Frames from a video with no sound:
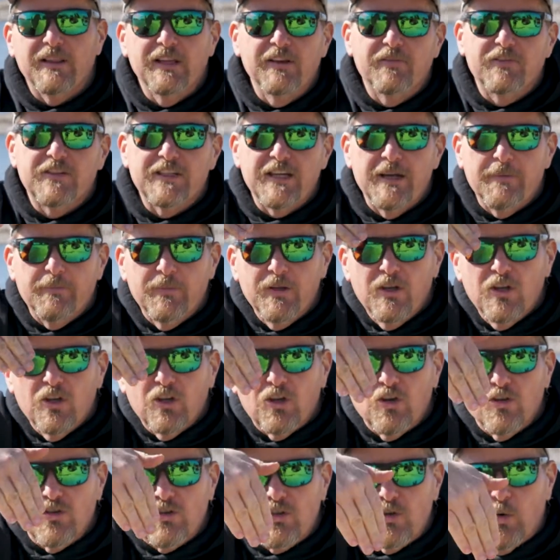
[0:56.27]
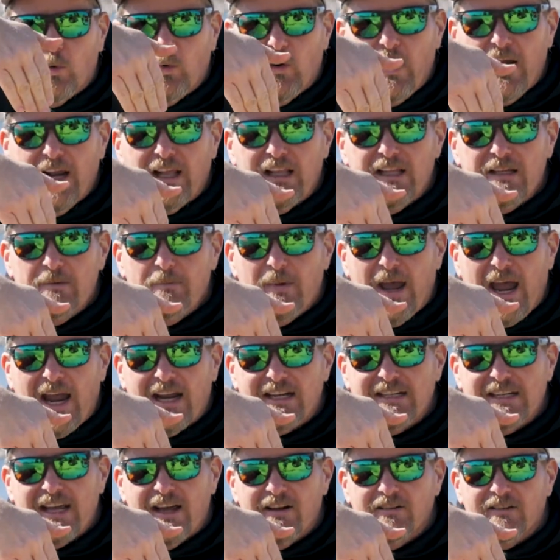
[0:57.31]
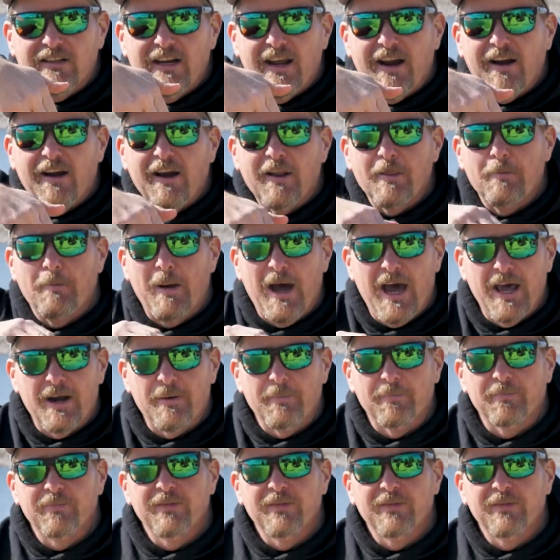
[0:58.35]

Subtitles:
Lifts up, goes directly back down to the bottom.